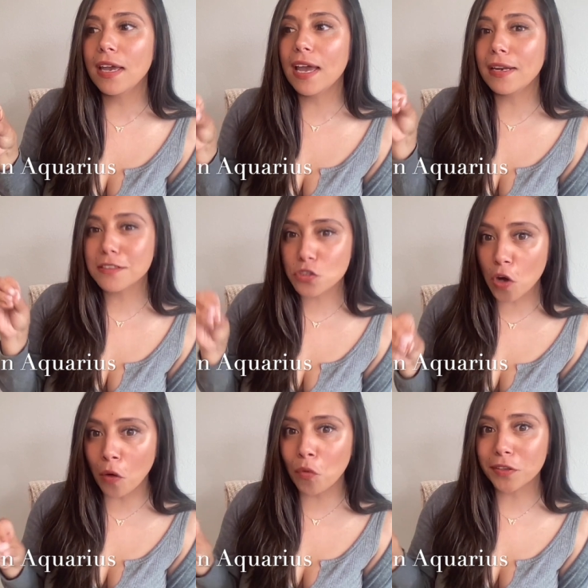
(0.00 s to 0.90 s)
and it's
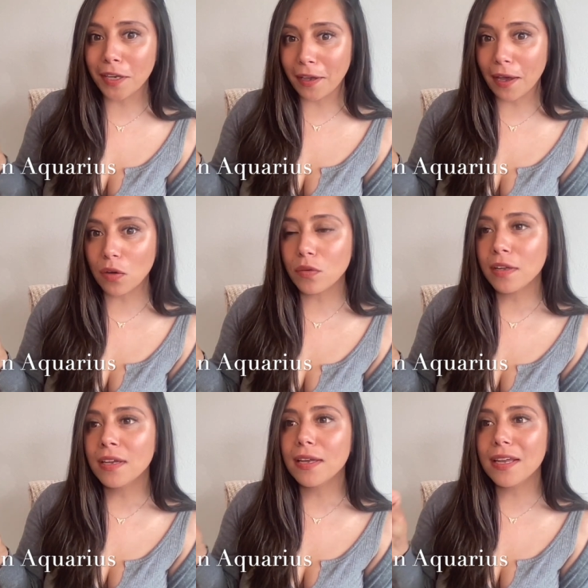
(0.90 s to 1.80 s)
not working
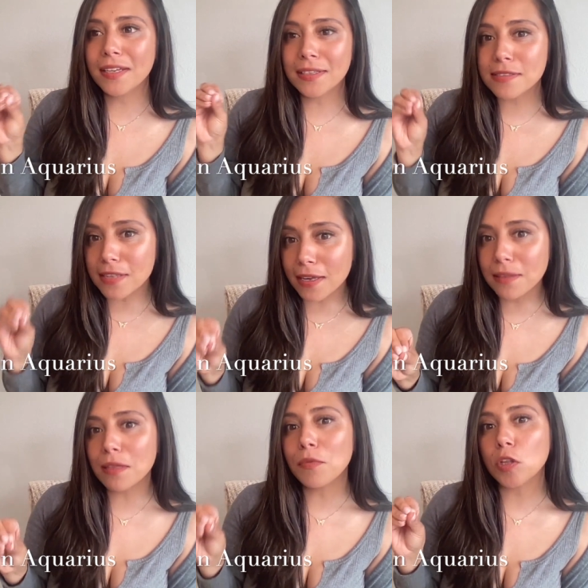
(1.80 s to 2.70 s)
out, it can
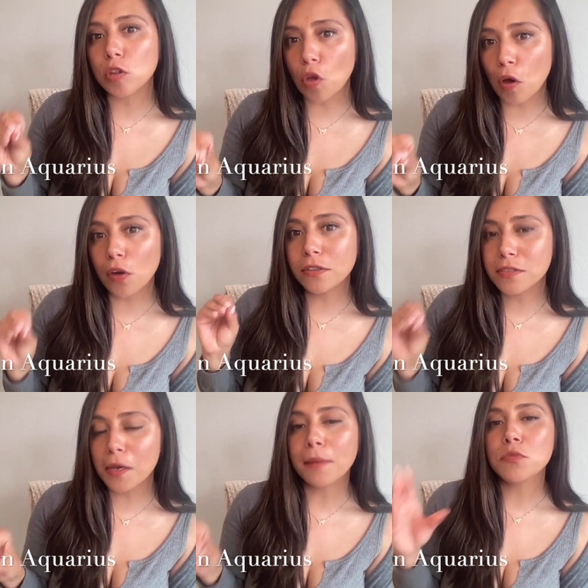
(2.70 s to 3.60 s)
take them a long
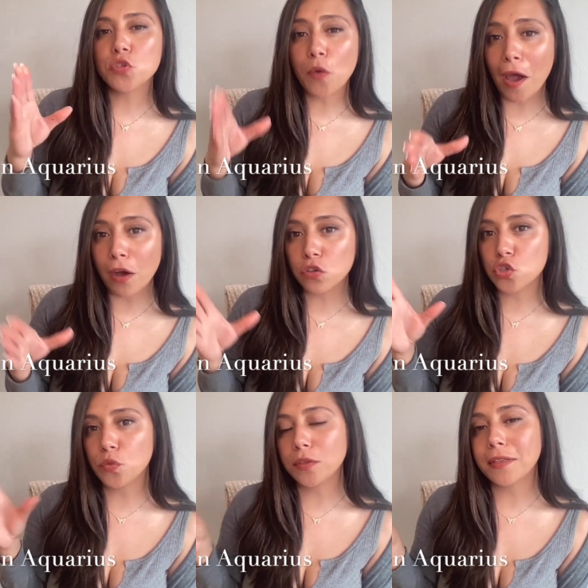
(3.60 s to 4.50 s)
time to
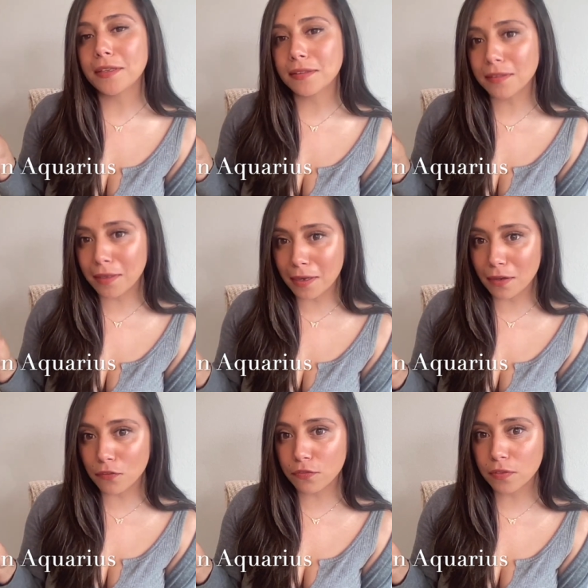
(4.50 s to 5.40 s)
actually
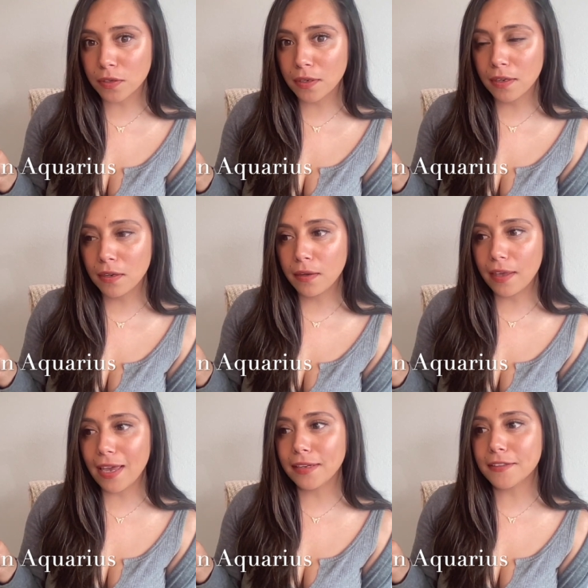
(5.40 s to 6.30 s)
leave.
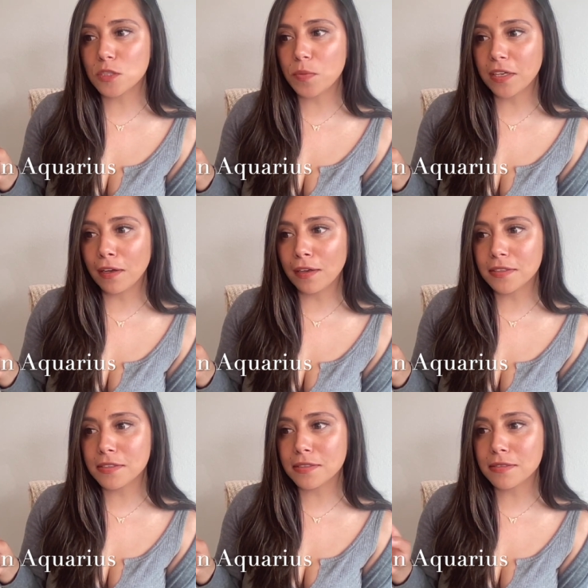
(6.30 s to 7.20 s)
And it's
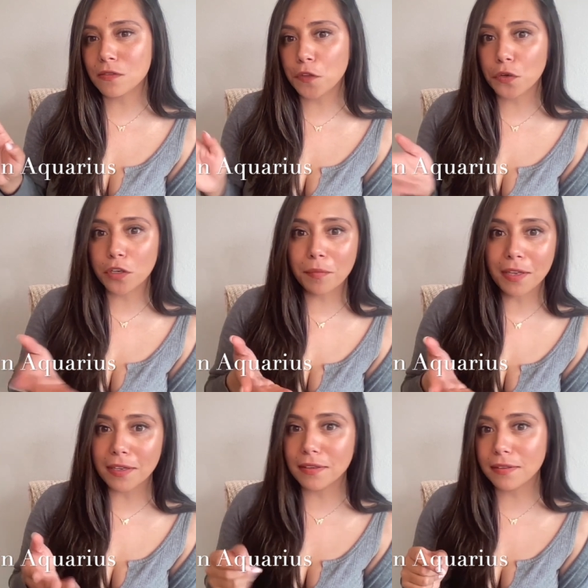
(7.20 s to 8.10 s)
because they're
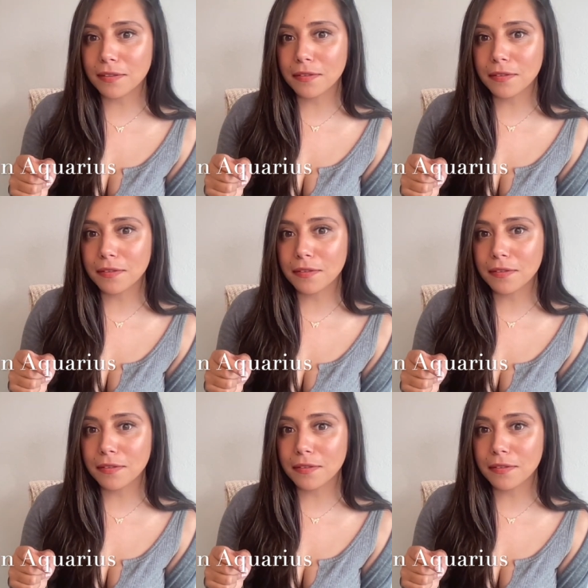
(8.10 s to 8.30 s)
committed,